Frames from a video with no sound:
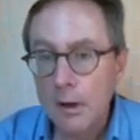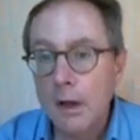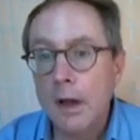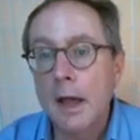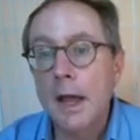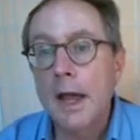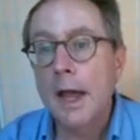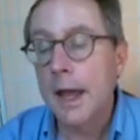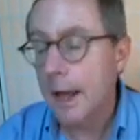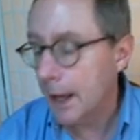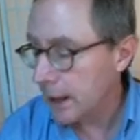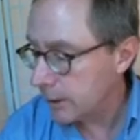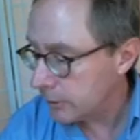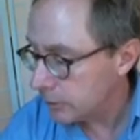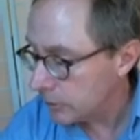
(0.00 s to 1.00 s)

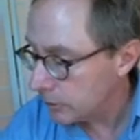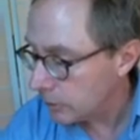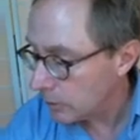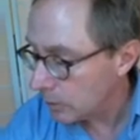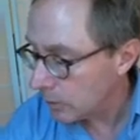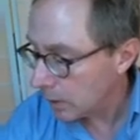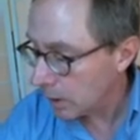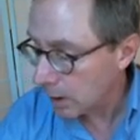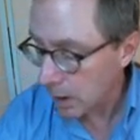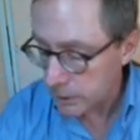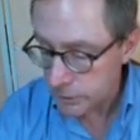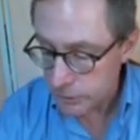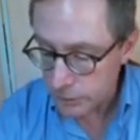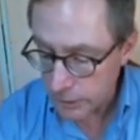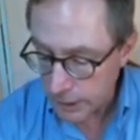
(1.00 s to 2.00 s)
and you
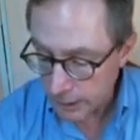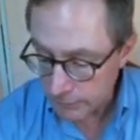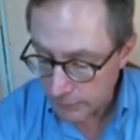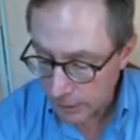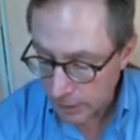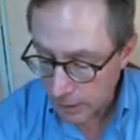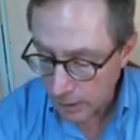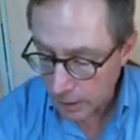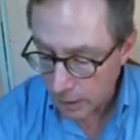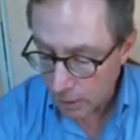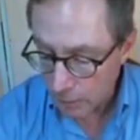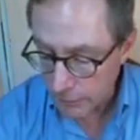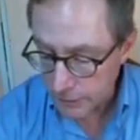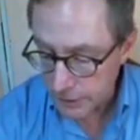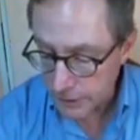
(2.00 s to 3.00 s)
just leave the
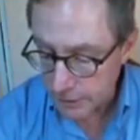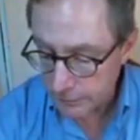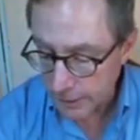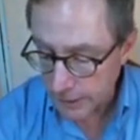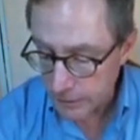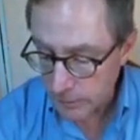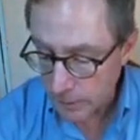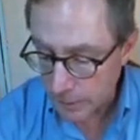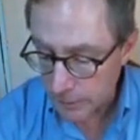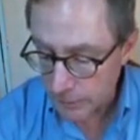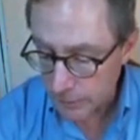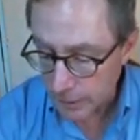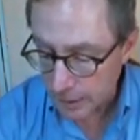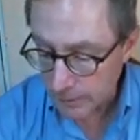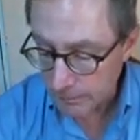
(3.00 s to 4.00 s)
coefficient of x squared the same.